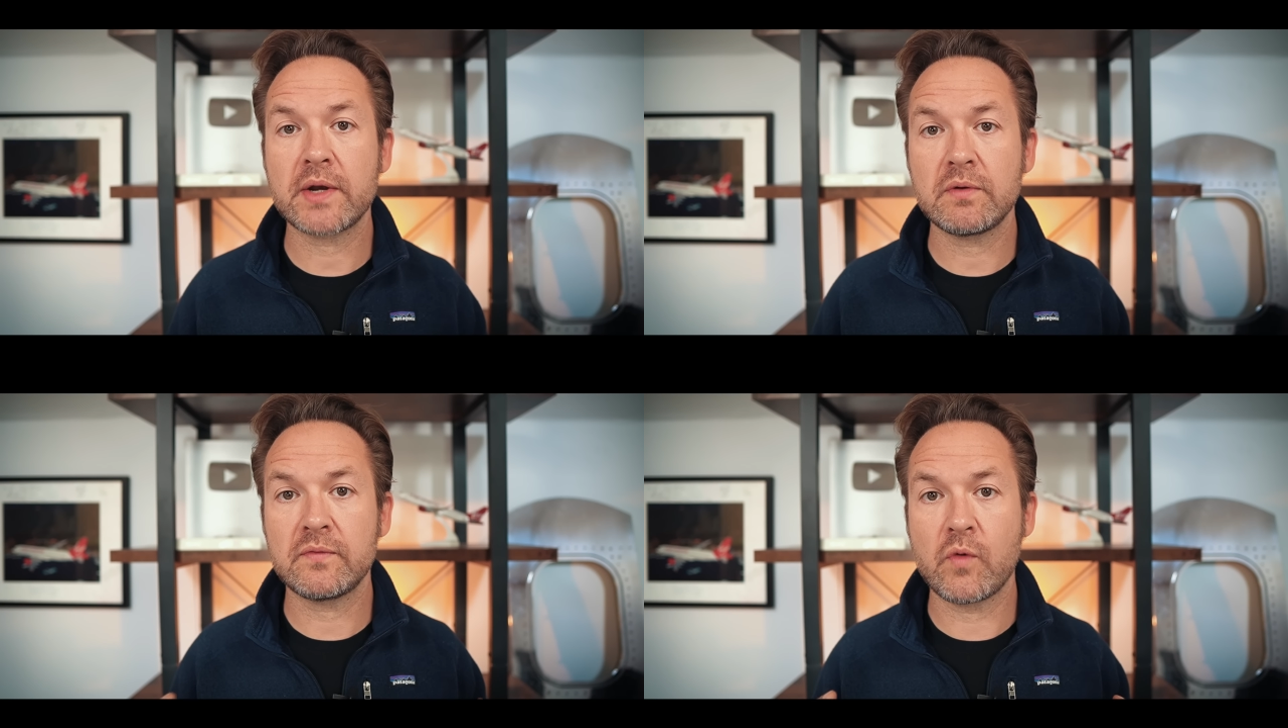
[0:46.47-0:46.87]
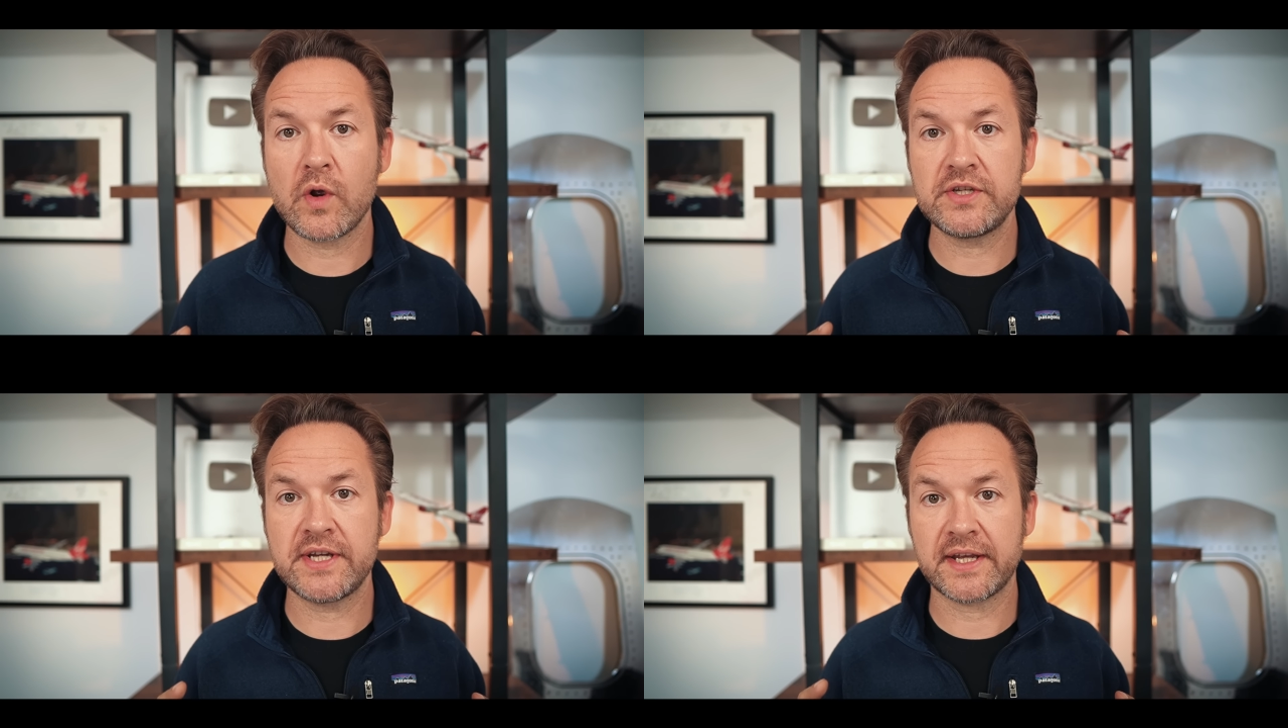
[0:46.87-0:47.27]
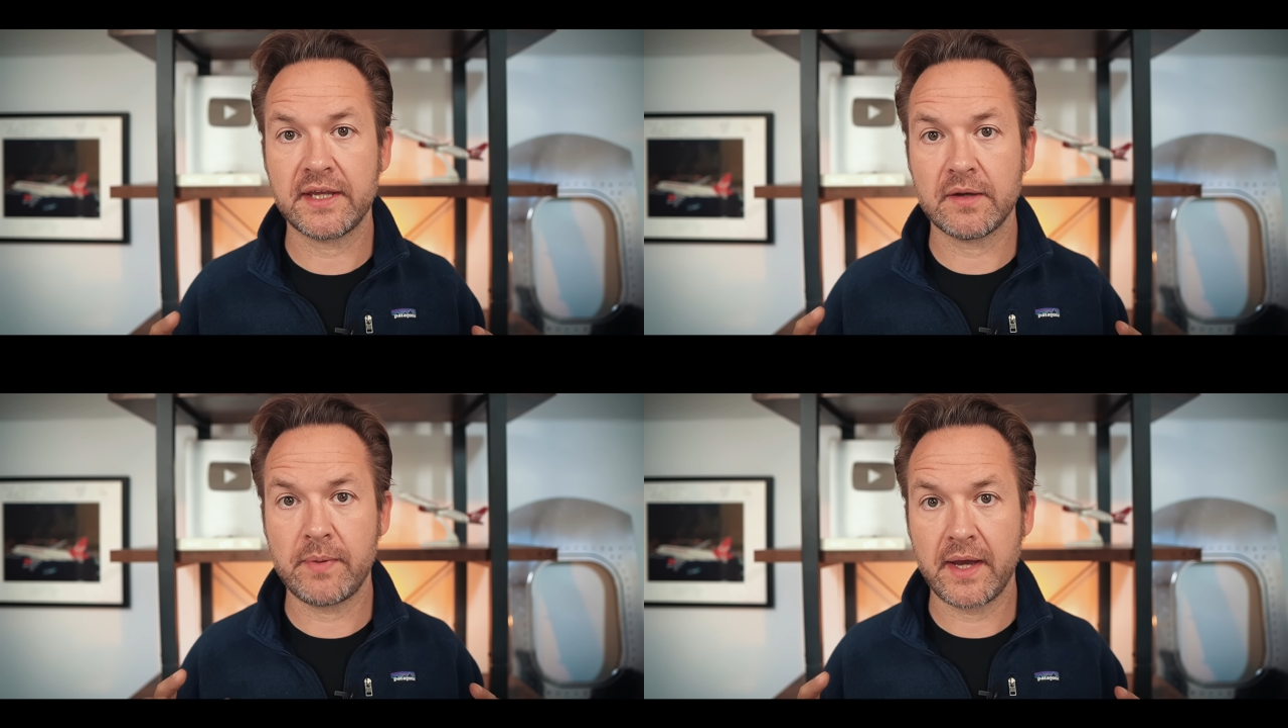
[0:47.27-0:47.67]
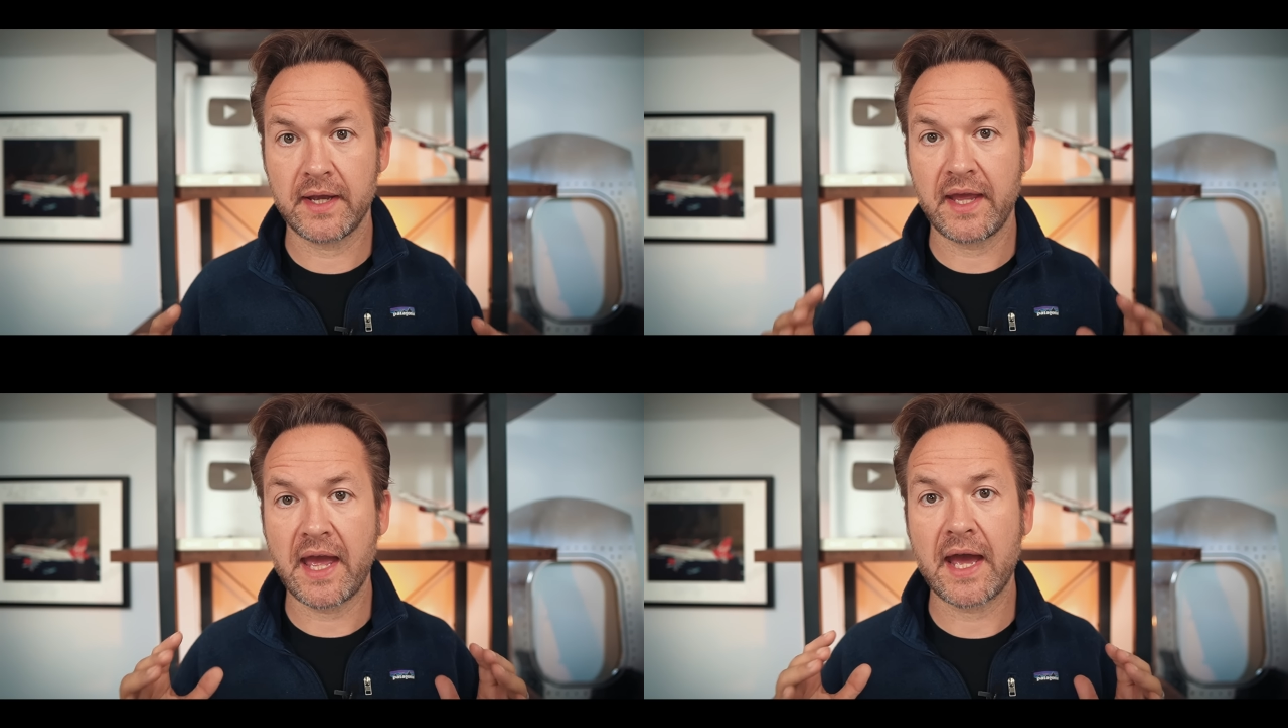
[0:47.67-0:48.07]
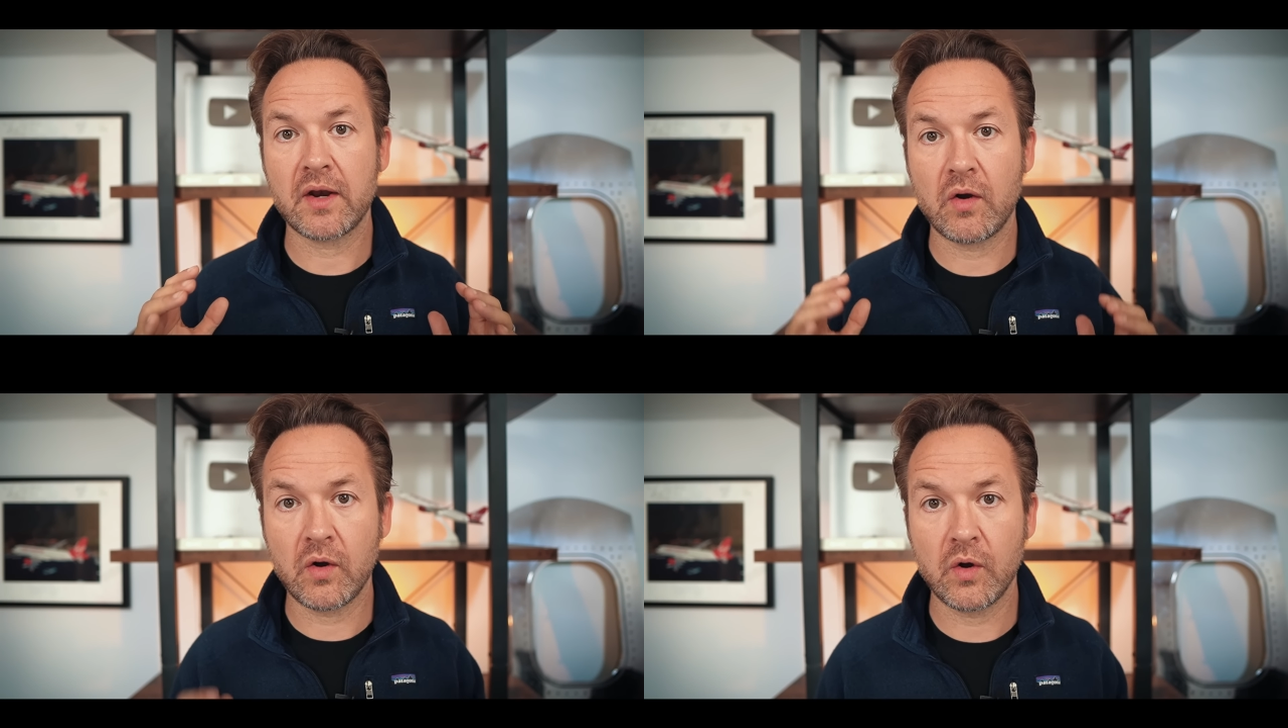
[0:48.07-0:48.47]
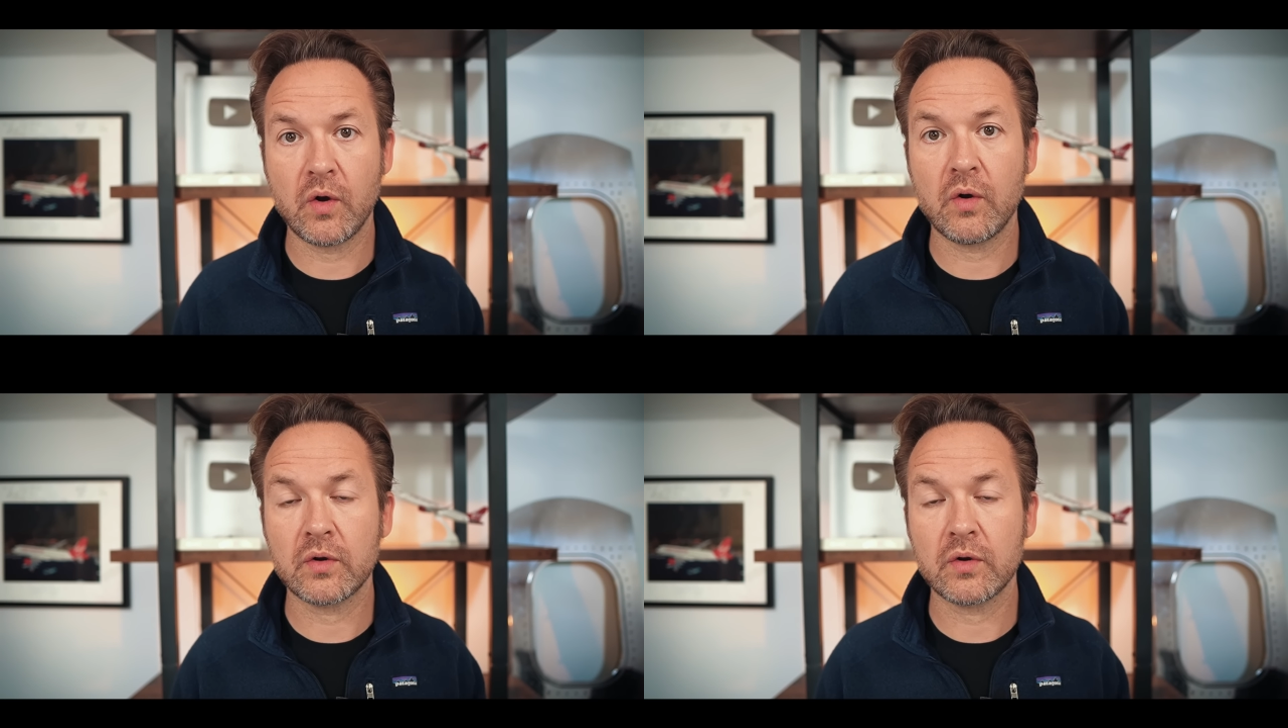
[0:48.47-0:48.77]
to avoid checking a bag at all